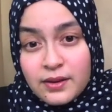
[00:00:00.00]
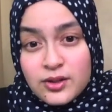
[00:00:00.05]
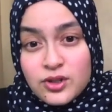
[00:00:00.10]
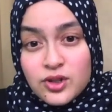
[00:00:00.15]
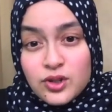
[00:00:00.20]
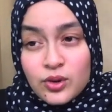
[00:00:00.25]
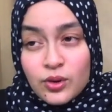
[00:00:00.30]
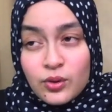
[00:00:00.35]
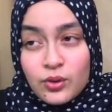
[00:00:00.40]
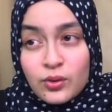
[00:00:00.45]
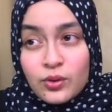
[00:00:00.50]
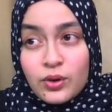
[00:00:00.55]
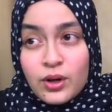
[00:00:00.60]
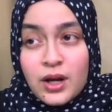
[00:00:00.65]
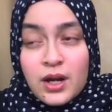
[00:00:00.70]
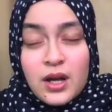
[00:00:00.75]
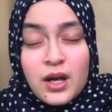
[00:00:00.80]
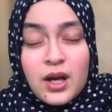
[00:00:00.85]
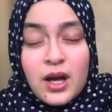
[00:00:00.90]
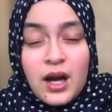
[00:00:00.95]
So
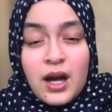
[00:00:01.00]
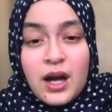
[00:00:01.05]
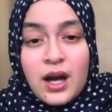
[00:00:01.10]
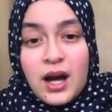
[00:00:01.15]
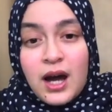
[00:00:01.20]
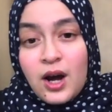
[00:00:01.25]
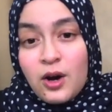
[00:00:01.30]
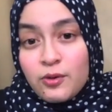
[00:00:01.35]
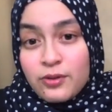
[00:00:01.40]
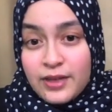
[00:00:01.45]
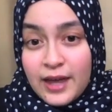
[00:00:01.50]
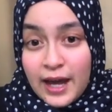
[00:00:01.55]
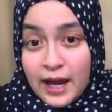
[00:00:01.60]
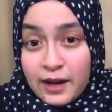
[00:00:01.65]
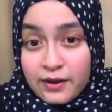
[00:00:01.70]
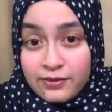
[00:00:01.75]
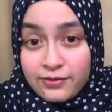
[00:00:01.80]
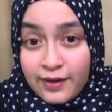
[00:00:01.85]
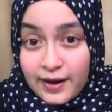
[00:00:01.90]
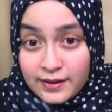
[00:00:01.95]
how that
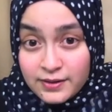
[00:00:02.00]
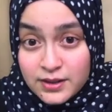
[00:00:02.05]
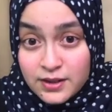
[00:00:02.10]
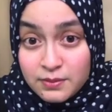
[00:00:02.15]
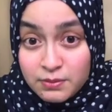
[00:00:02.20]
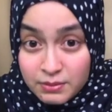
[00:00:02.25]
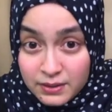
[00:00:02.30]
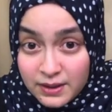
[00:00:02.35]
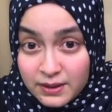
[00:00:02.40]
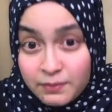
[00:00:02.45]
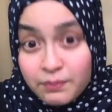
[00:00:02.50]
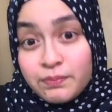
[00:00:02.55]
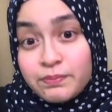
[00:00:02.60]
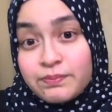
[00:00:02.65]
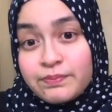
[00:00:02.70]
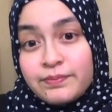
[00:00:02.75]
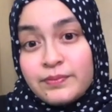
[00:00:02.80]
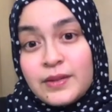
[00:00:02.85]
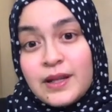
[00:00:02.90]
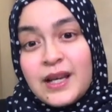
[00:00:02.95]
affected me,
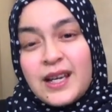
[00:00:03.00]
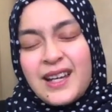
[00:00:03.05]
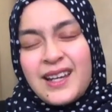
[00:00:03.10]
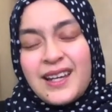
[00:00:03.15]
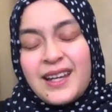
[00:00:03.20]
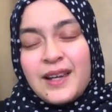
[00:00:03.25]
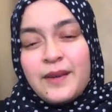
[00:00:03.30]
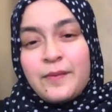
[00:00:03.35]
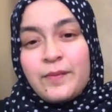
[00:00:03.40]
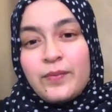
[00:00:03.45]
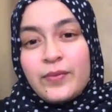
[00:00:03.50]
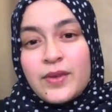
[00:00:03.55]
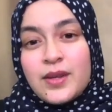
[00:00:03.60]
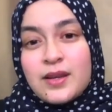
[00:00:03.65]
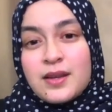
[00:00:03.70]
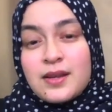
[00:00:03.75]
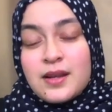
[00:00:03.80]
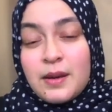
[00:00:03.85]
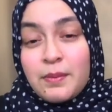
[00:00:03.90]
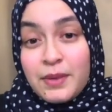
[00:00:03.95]
like
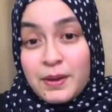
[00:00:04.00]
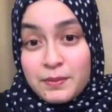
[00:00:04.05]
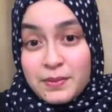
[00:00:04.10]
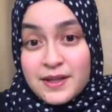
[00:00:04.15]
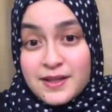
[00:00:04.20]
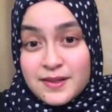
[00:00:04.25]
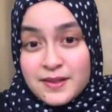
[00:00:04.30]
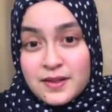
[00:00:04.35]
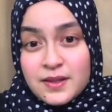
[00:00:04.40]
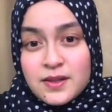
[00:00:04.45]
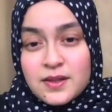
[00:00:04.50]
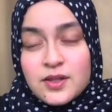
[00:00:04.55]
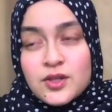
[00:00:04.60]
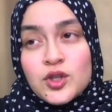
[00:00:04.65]
my business.